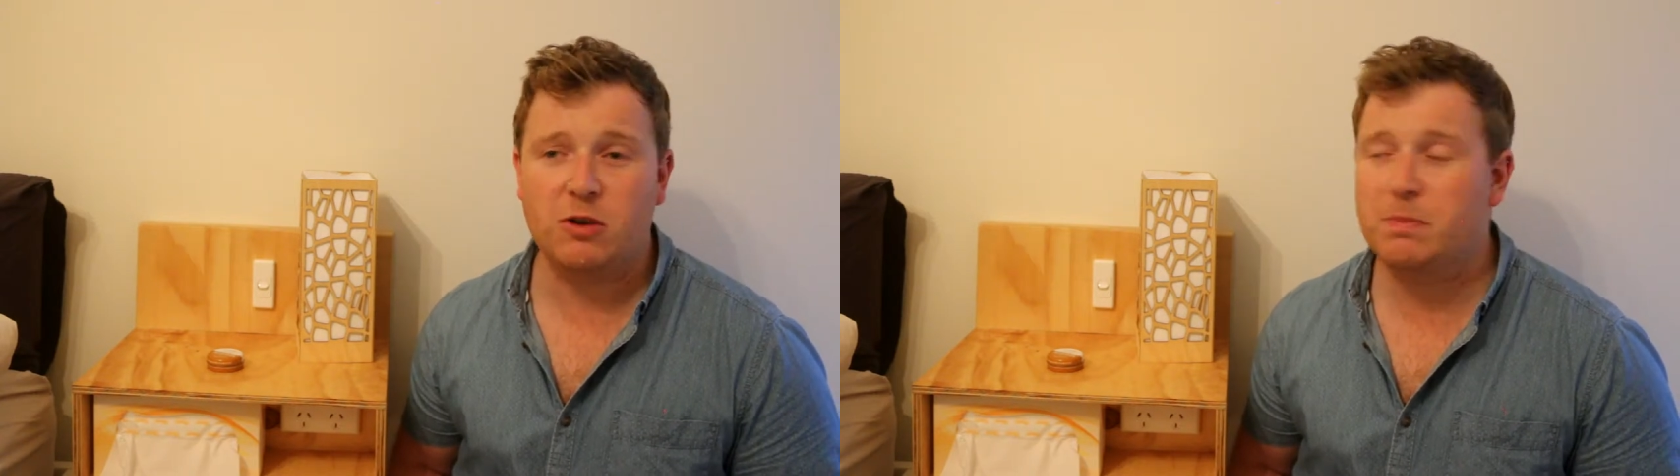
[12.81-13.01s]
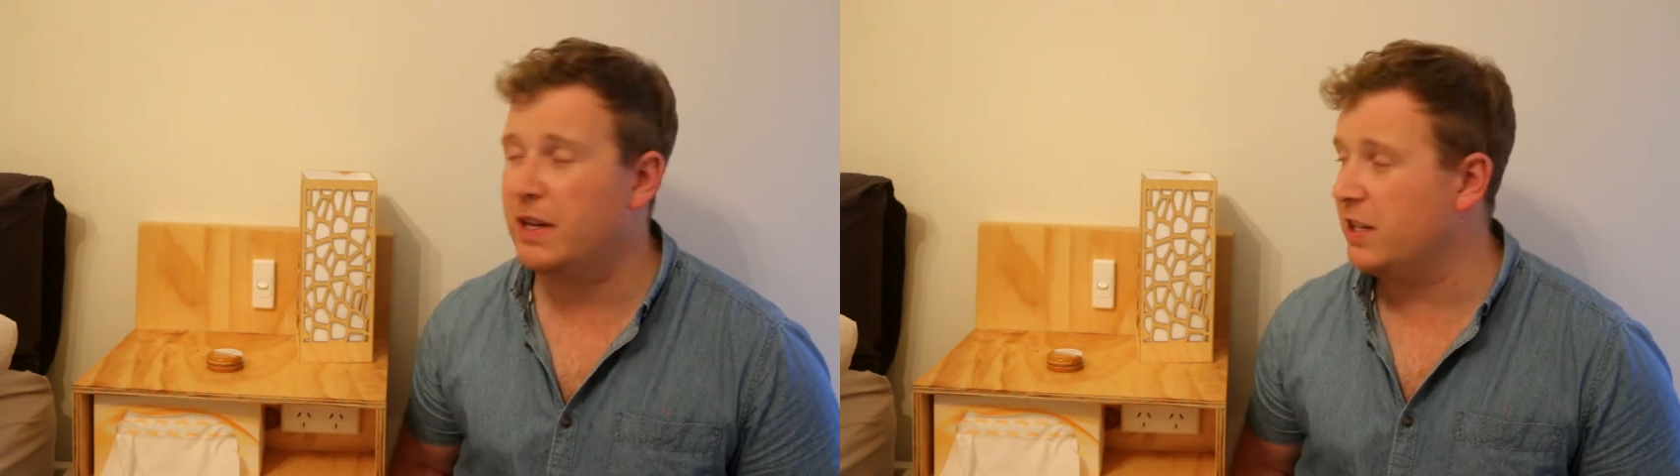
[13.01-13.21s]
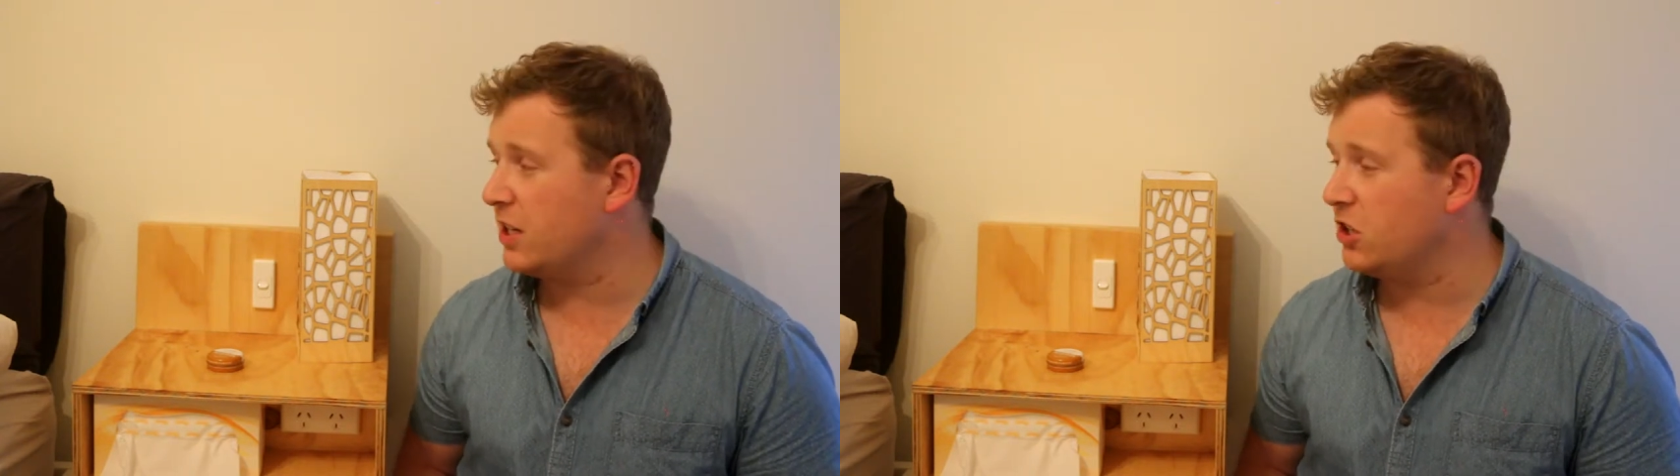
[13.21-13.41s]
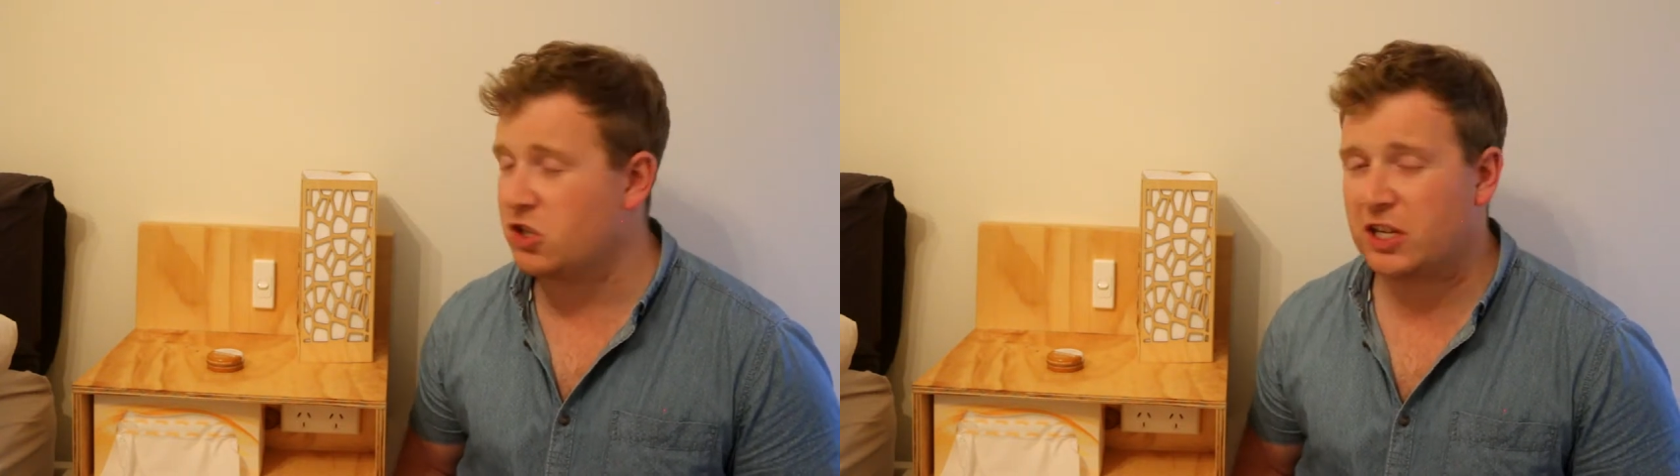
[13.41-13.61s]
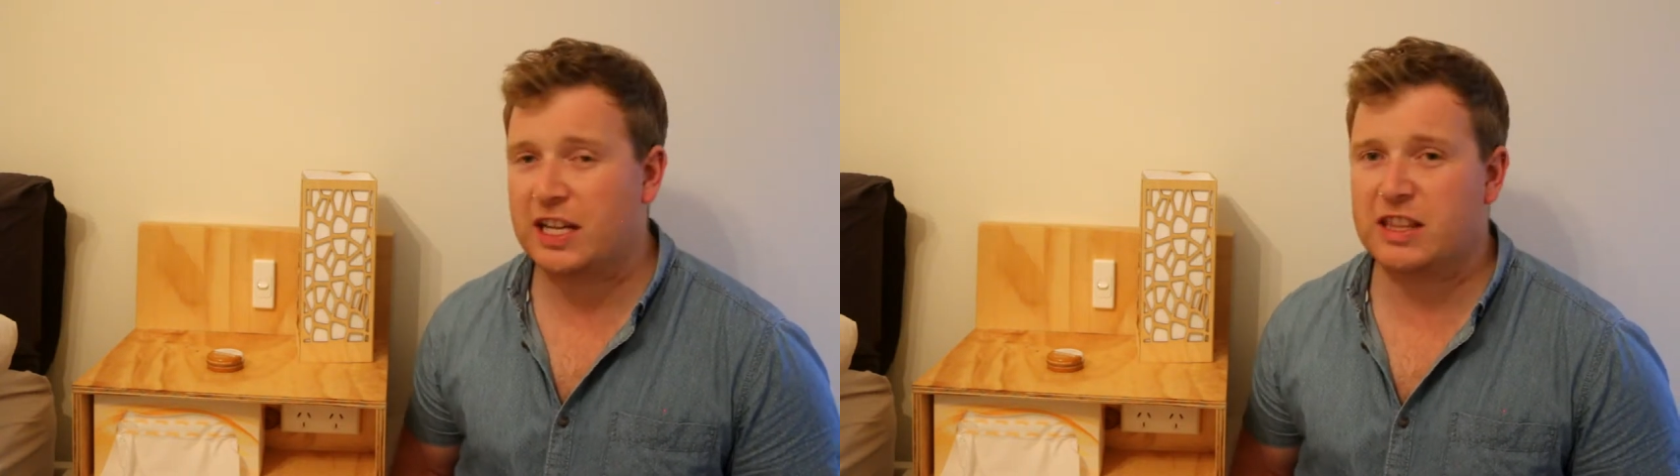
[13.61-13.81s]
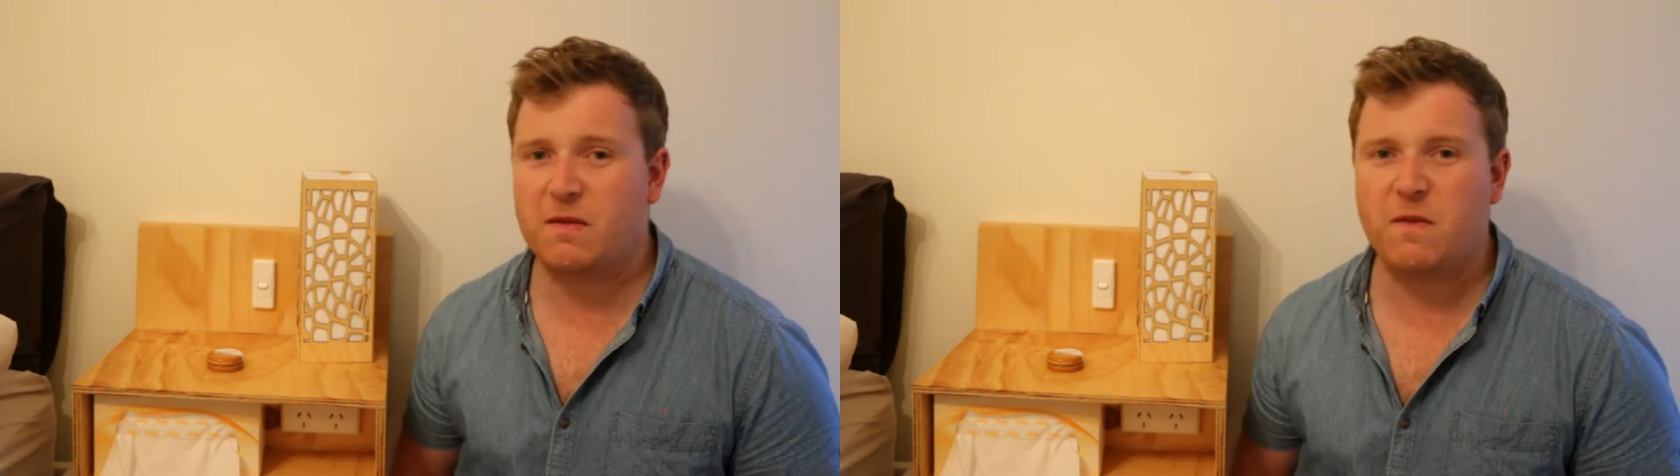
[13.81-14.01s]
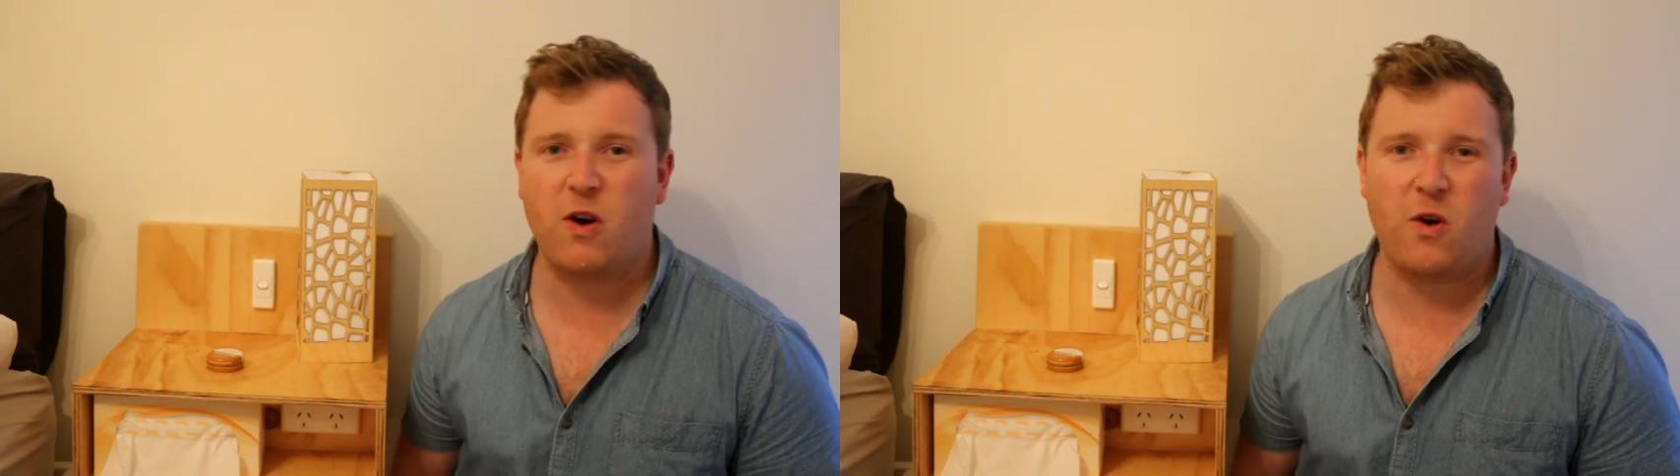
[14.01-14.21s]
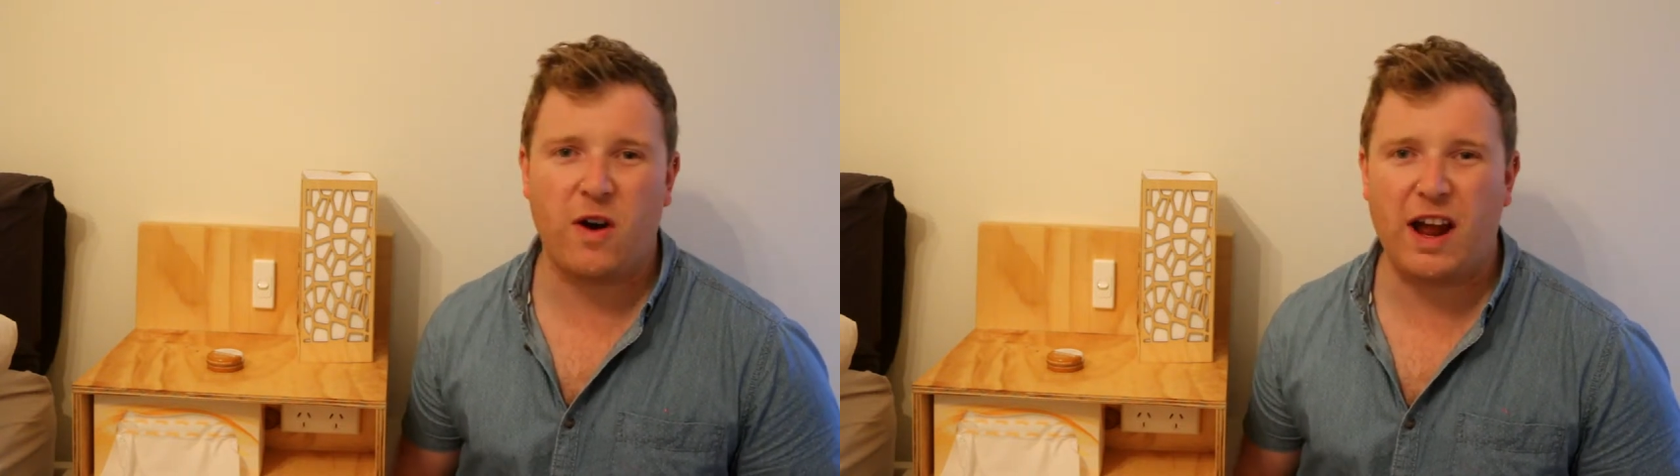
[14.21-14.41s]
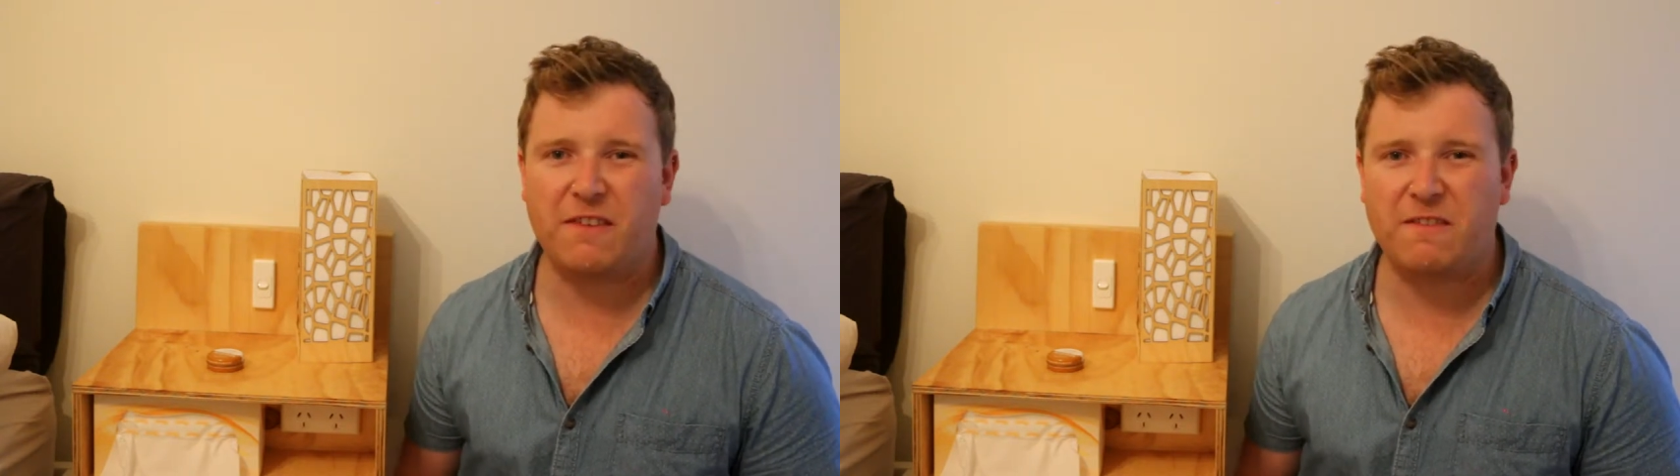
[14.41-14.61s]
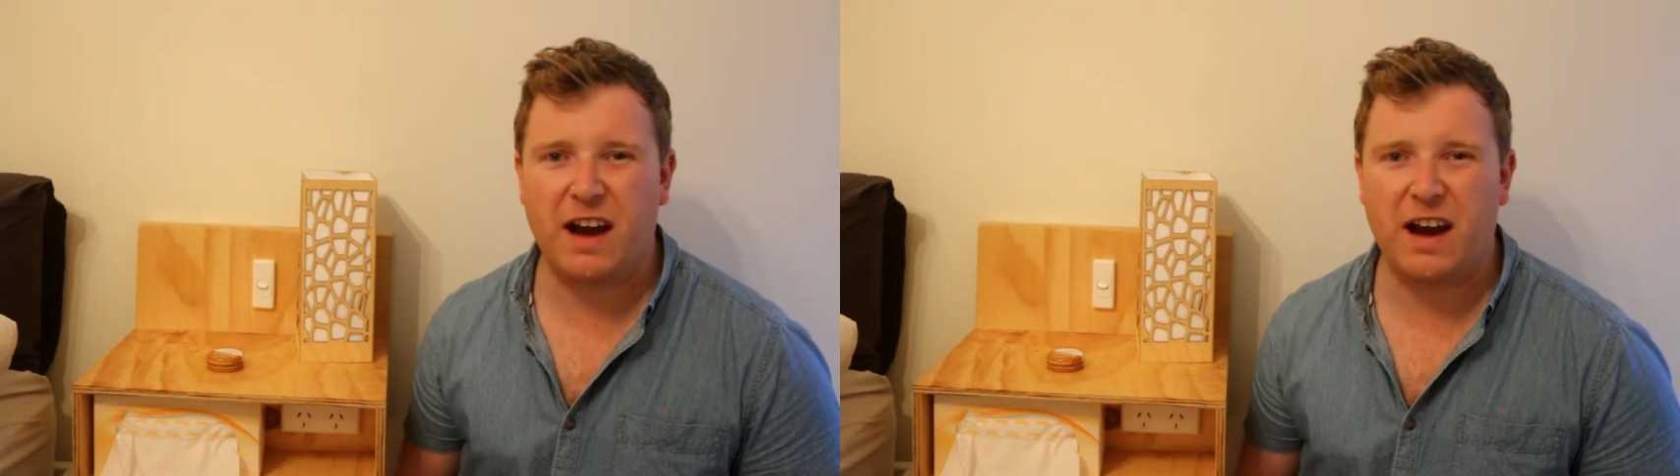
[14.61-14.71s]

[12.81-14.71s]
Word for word: but you can usually get them for around